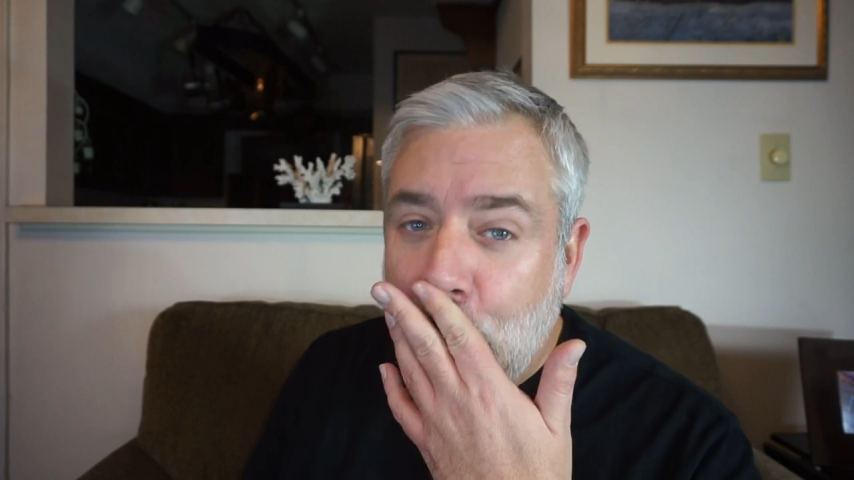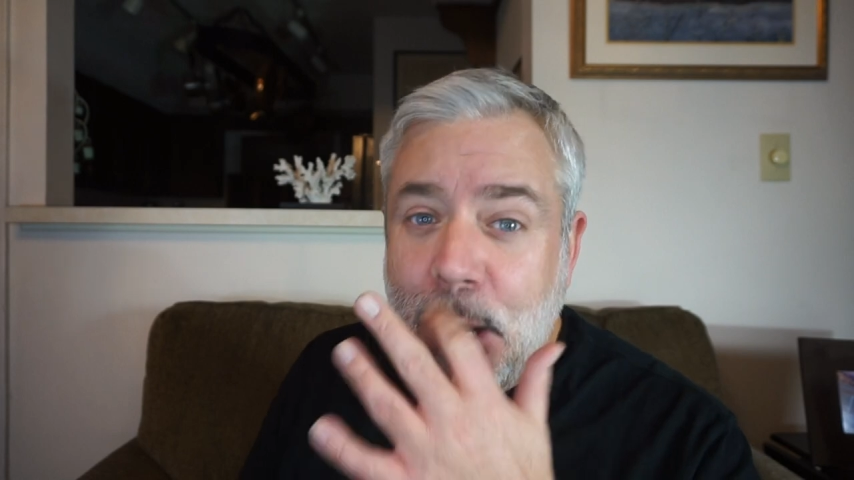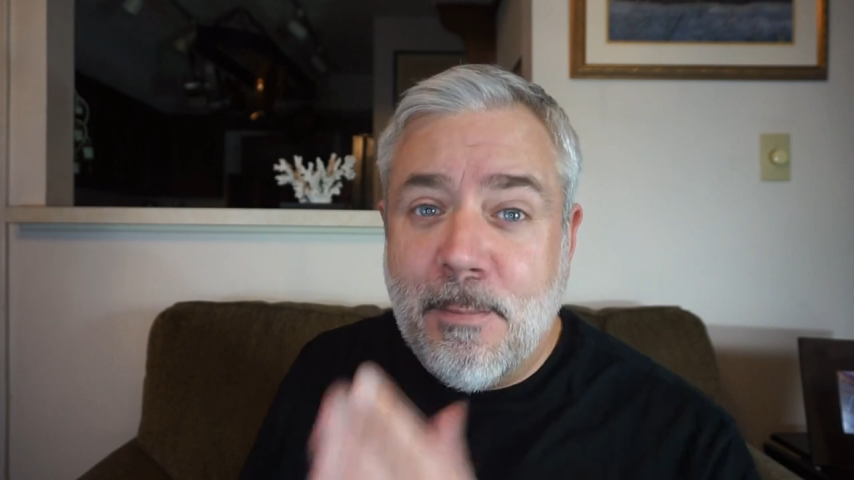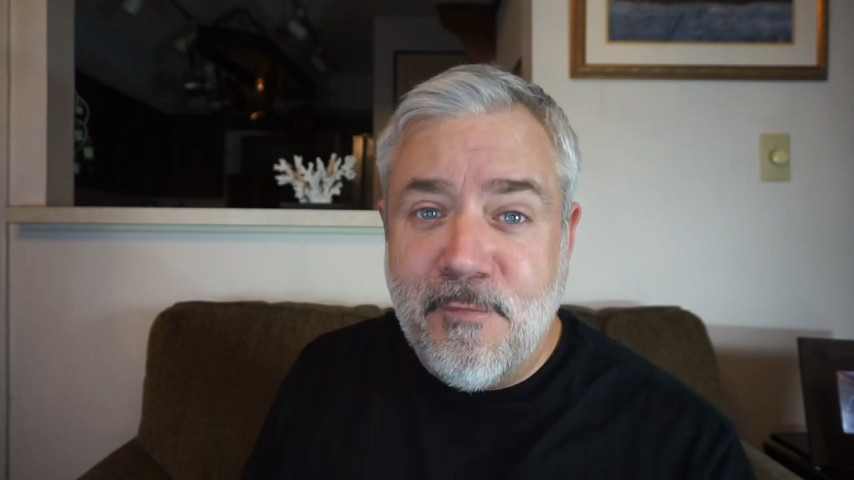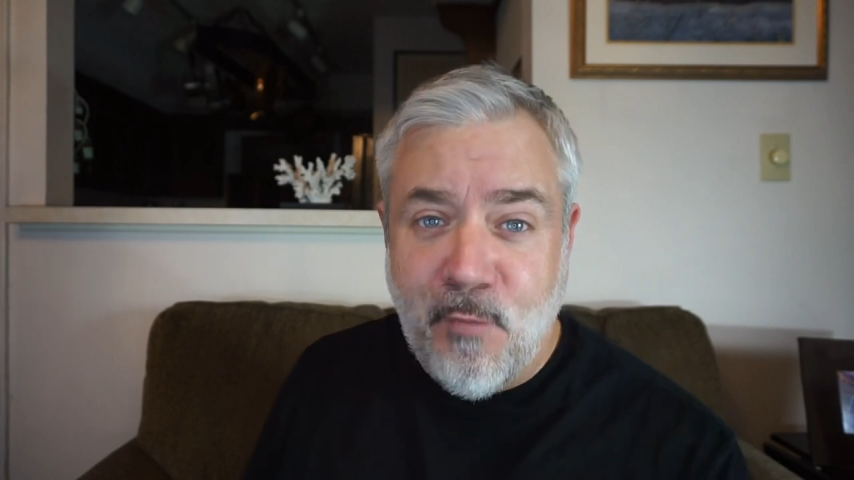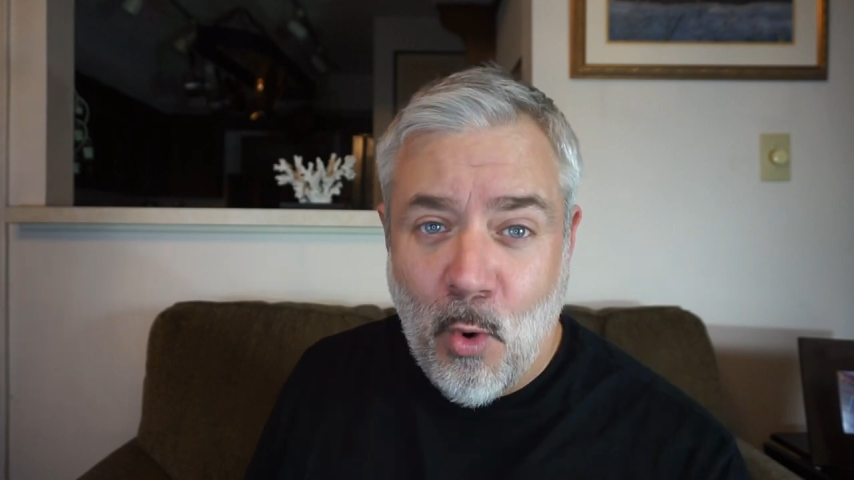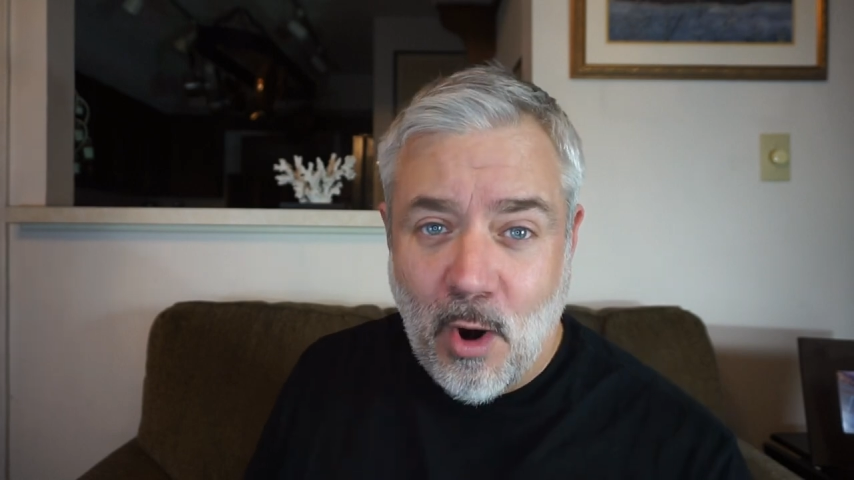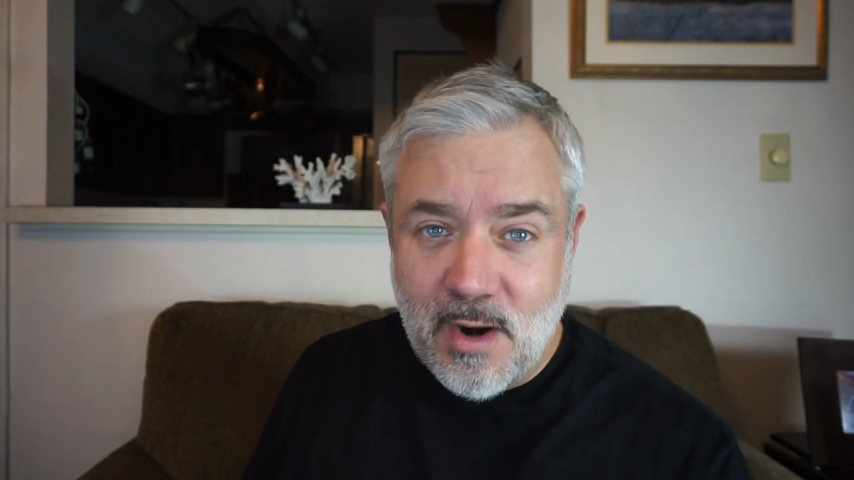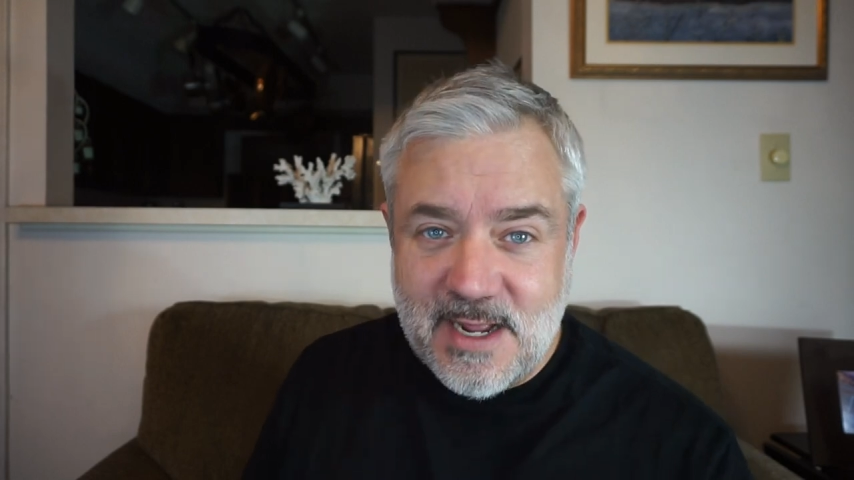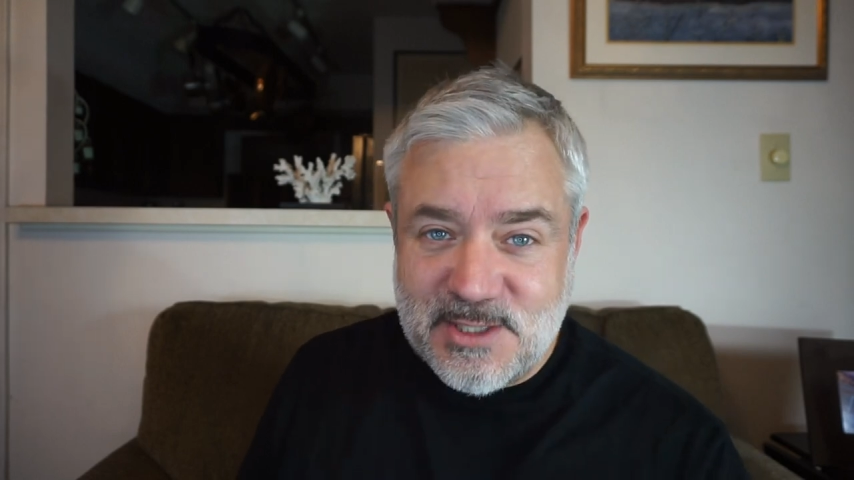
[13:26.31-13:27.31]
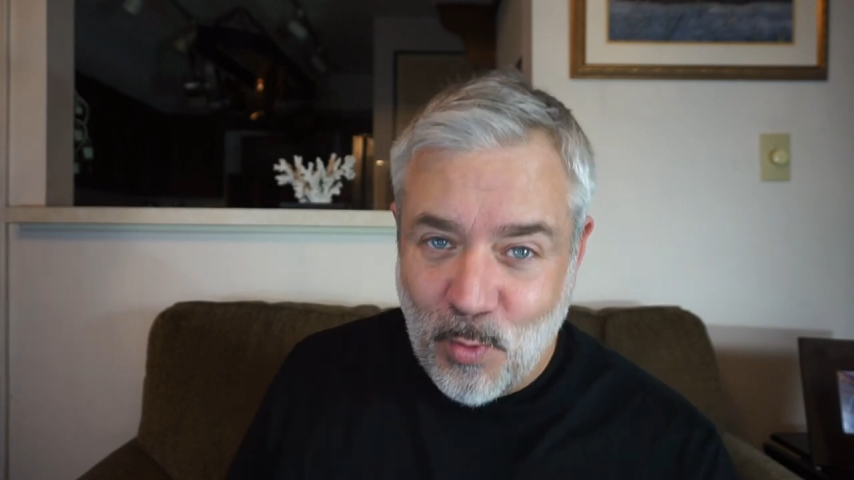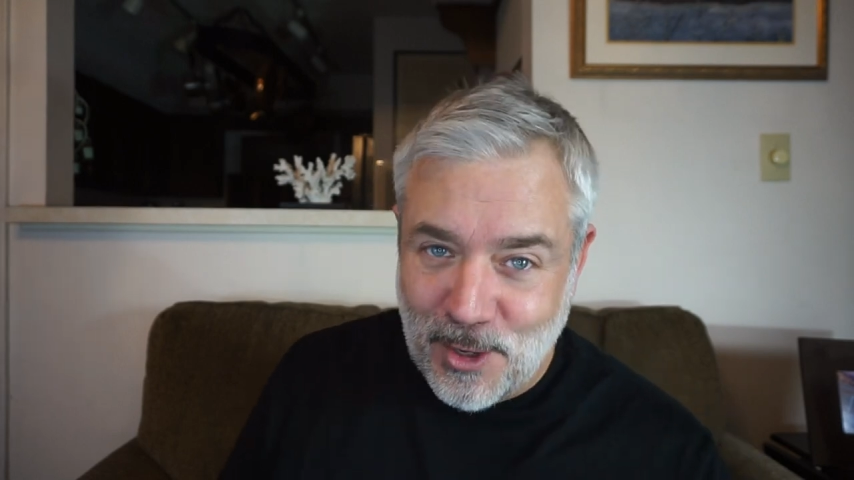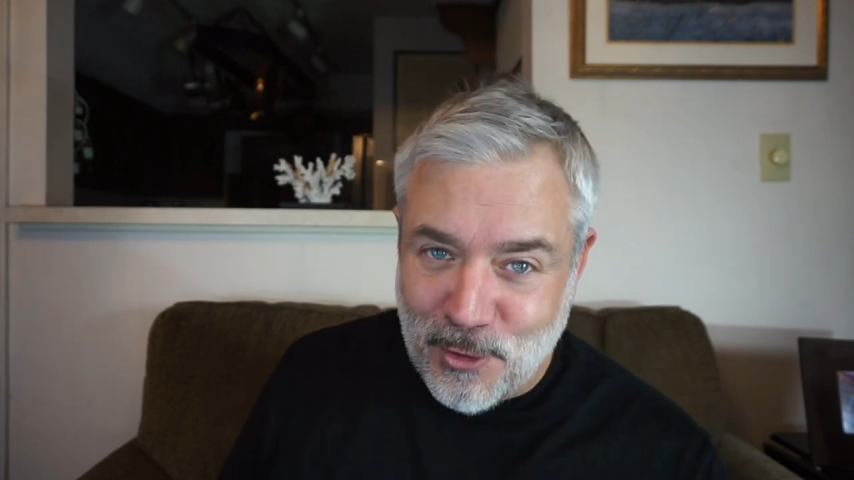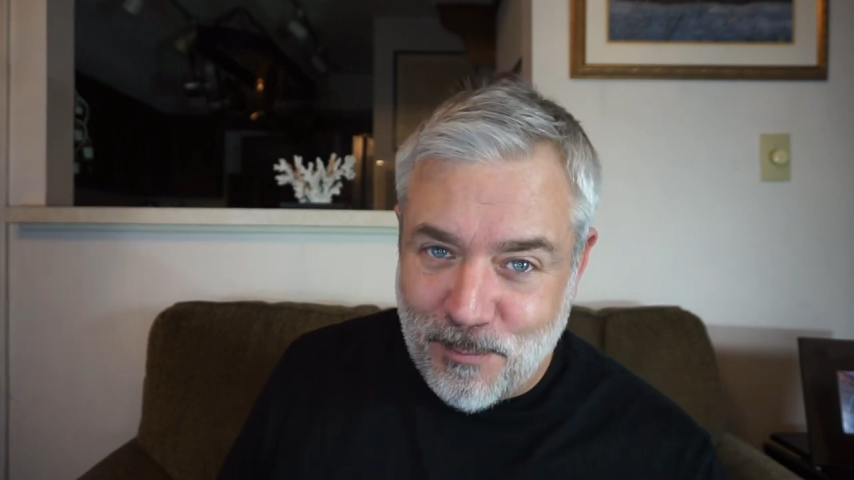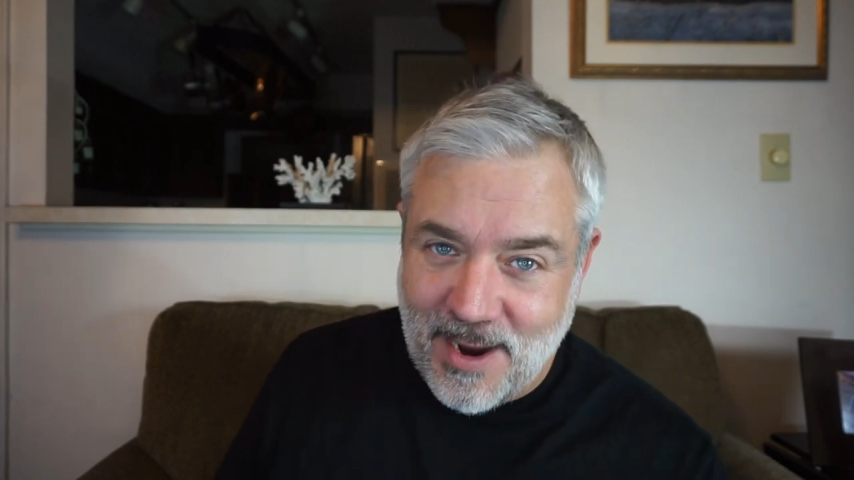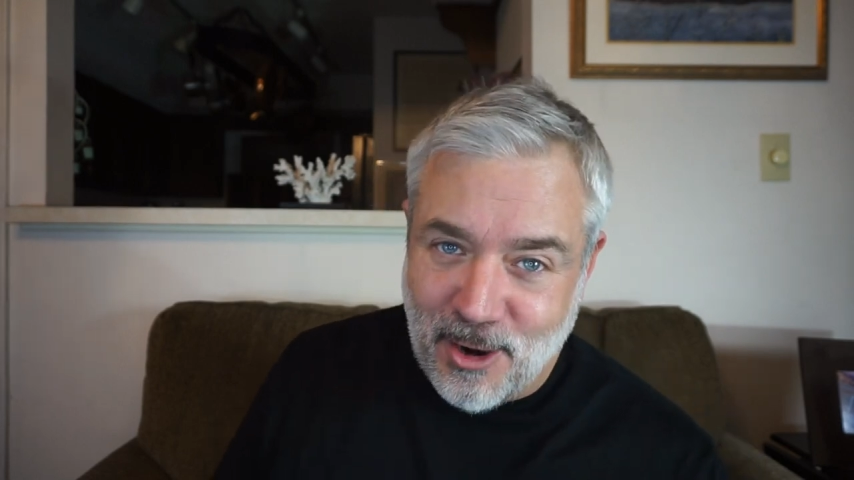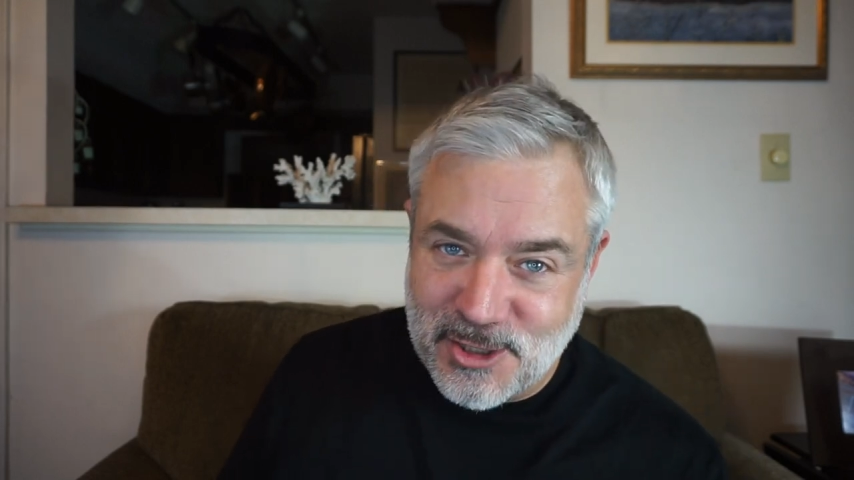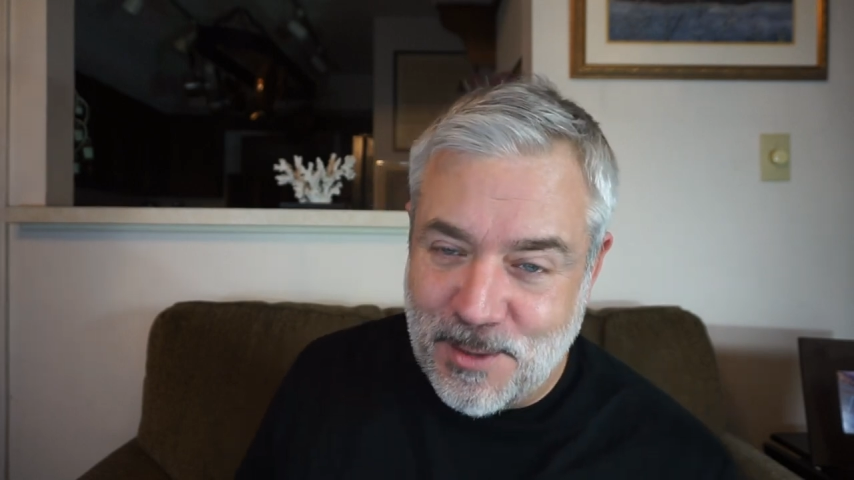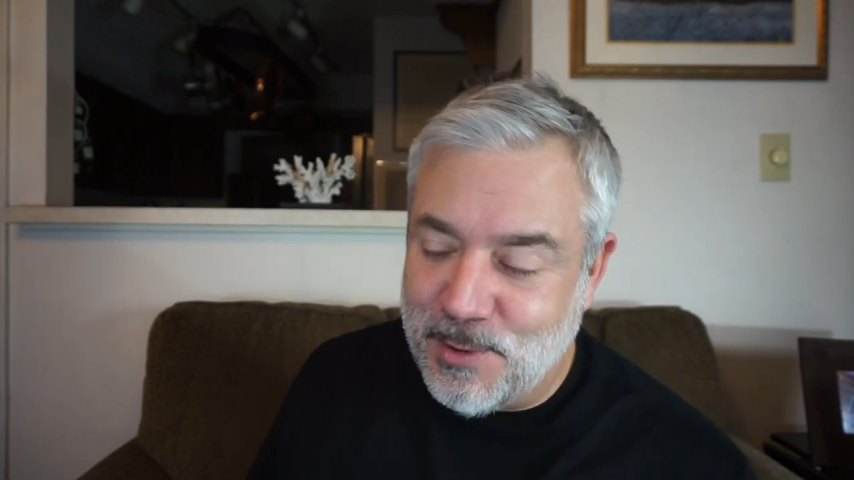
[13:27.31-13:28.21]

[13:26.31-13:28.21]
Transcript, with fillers: Number 4 is Wonder by R.J.